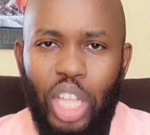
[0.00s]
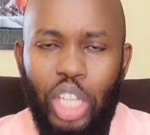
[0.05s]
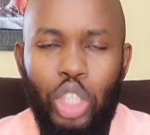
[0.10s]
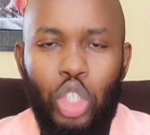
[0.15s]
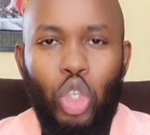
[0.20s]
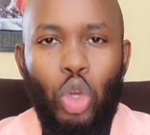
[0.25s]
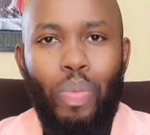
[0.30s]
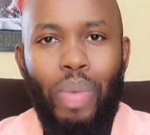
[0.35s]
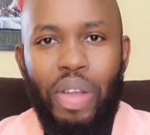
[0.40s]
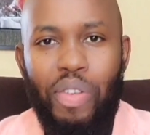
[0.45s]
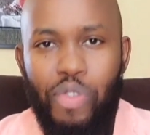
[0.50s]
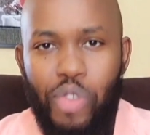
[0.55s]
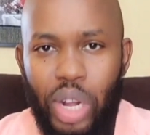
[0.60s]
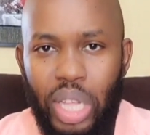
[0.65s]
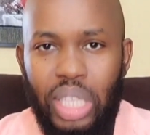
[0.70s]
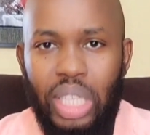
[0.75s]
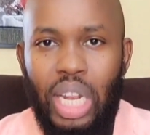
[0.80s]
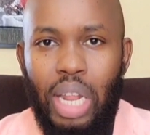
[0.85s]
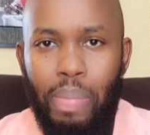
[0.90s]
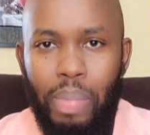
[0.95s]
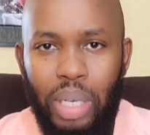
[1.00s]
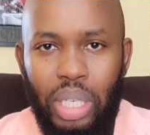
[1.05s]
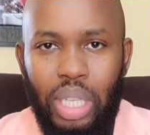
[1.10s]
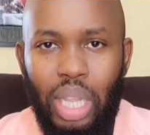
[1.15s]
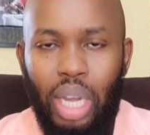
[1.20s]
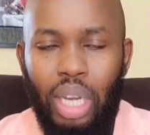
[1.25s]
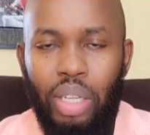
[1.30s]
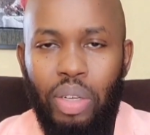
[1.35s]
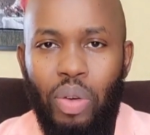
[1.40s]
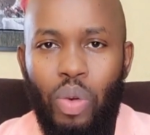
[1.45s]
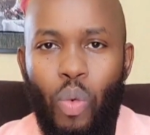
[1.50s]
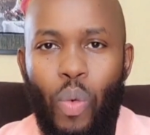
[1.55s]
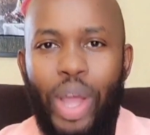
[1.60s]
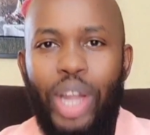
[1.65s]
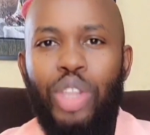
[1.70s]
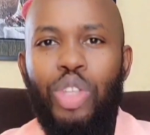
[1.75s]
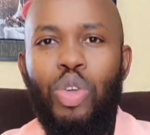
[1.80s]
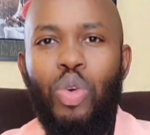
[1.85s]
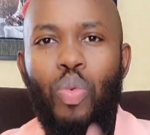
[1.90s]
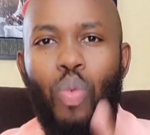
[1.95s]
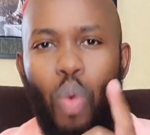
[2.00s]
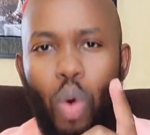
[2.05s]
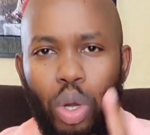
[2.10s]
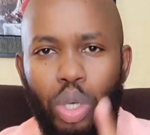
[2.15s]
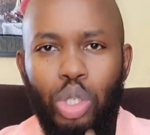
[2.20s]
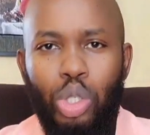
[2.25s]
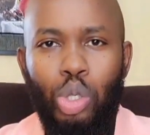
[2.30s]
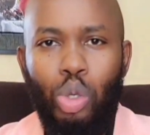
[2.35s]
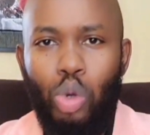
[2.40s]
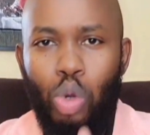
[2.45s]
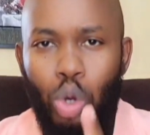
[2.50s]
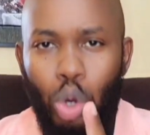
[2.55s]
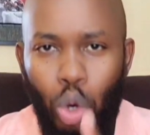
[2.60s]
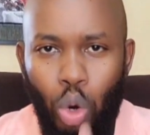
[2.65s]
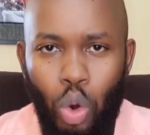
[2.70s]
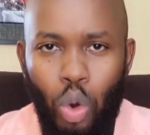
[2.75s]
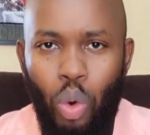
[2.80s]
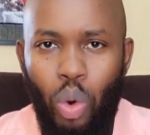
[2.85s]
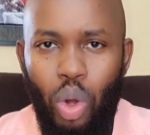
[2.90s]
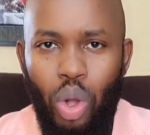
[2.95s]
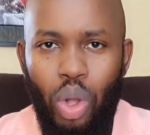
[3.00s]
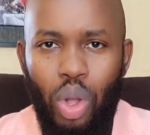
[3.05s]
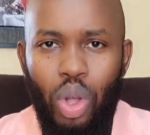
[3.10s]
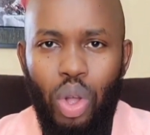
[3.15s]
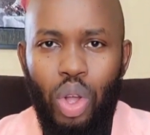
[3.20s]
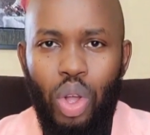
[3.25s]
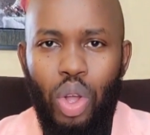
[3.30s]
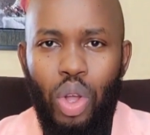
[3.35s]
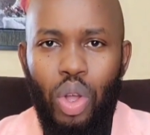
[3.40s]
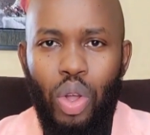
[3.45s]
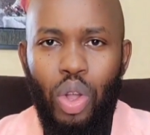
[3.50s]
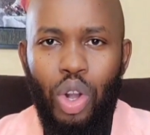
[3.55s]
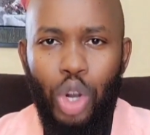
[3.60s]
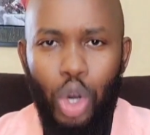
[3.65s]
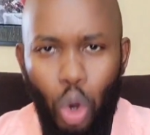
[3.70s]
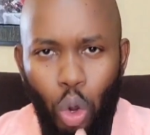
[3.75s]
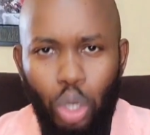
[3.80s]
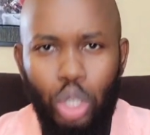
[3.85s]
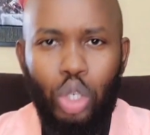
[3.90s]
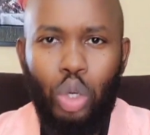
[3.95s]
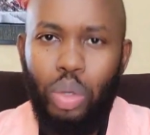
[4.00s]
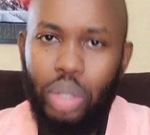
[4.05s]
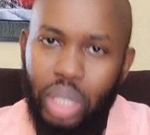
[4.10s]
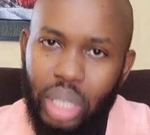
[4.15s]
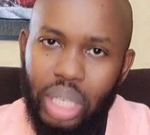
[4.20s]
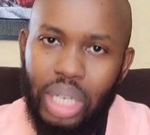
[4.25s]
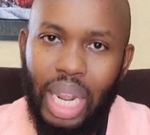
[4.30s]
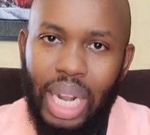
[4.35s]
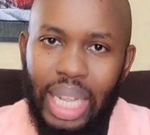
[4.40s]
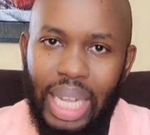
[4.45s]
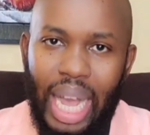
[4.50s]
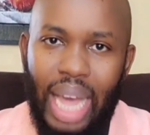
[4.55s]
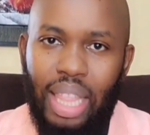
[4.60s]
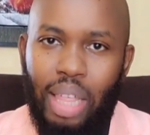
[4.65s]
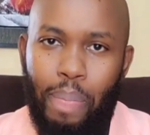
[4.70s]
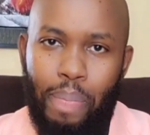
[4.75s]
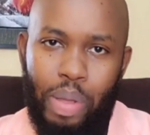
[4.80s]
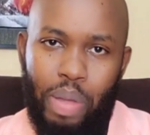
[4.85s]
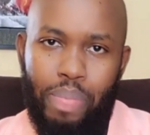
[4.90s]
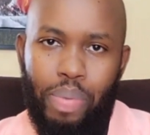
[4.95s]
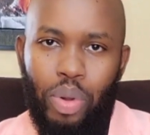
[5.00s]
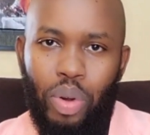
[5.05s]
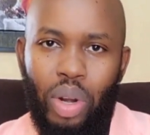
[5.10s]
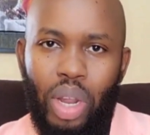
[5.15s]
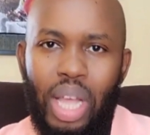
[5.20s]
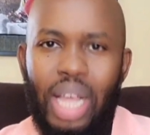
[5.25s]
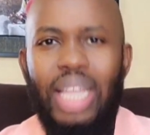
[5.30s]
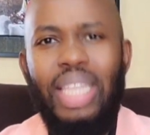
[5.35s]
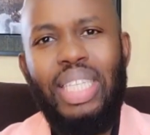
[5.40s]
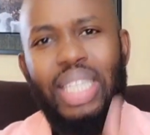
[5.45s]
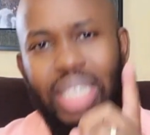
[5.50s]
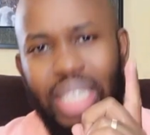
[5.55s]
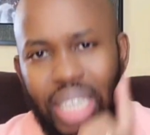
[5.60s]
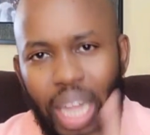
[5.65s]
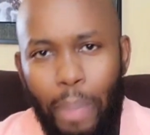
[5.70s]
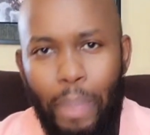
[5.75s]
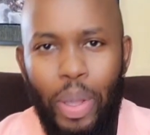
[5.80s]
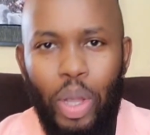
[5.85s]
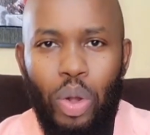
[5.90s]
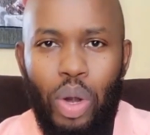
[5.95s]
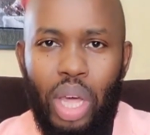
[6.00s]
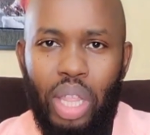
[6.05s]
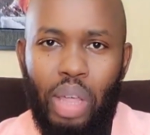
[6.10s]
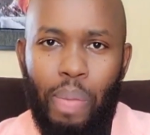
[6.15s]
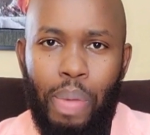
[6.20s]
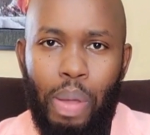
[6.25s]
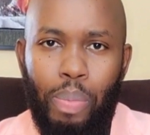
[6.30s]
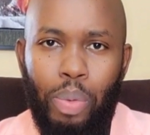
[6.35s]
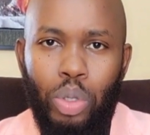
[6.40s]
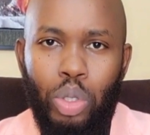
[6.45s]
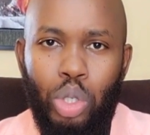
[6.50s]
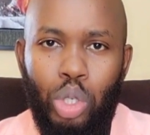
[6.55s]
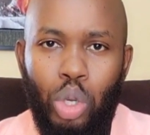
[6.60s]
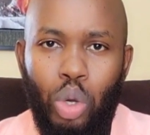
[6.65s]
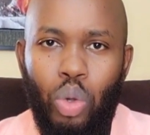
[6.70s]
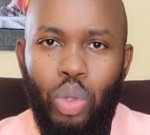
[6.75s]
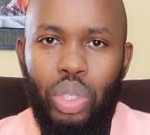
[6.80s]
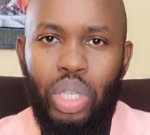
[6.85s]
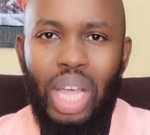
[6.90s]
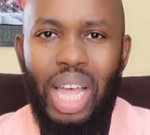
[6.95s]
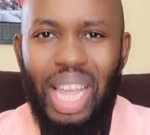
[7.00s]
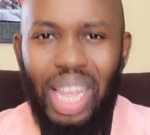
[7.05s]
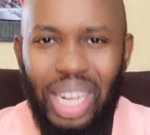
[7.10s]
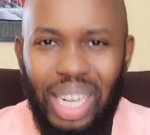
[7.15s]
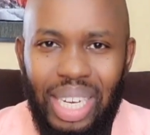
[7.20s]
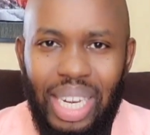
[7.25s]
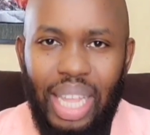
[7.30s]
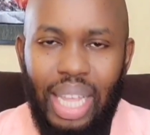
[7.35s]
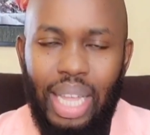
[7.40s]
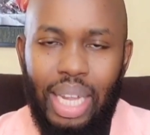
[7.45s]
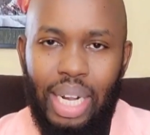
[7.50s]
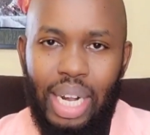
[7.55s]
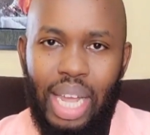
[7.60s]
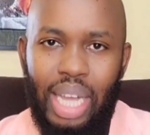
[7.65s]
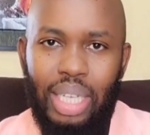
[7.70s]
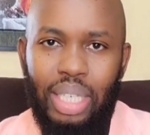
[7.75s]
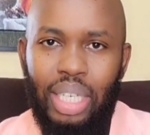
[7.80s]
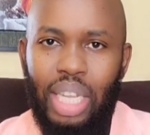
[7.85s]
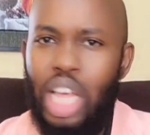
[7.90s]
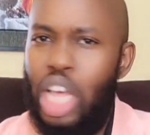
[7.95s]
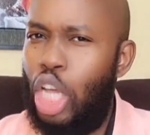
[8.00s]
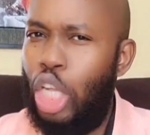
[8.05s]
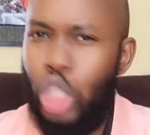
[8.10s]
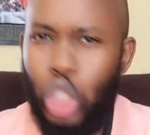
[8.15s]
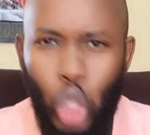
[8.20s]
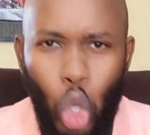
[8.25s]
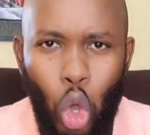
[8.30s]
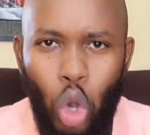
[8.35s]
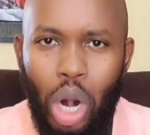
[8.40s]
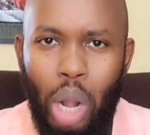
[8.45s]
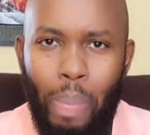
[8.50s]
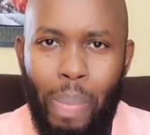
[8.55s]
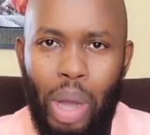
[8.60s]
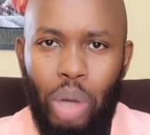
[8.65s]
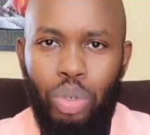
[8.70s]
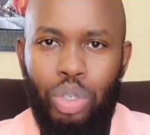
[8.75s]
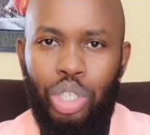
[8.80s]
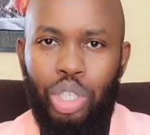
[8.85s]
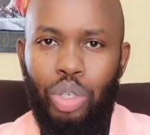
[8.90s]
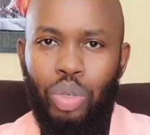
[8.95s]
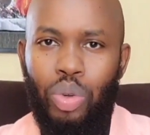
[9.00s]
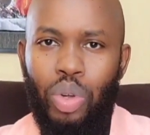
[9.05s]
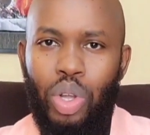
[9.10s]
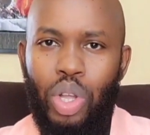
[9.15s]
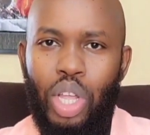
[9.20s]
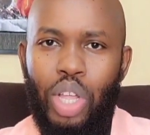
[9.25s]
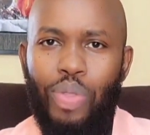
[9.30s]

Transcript: And so, my friends, let me tell you, when you want to grow not considering other people, stepping on other people's toes day and night. It's all about you.